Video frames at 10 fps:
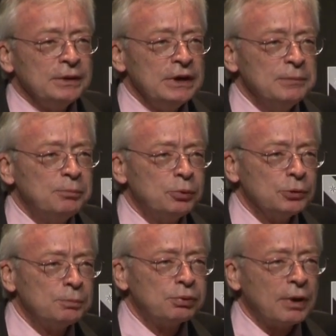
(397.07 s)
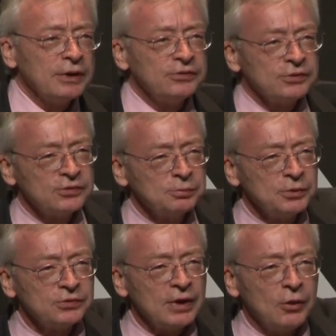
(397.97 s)
input prices
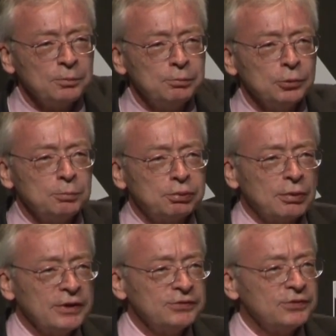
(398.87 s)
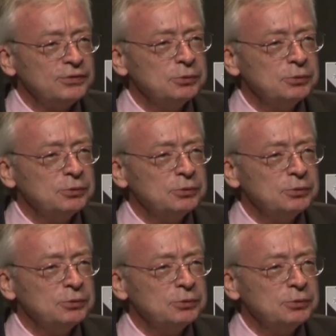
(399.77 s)
with output prices.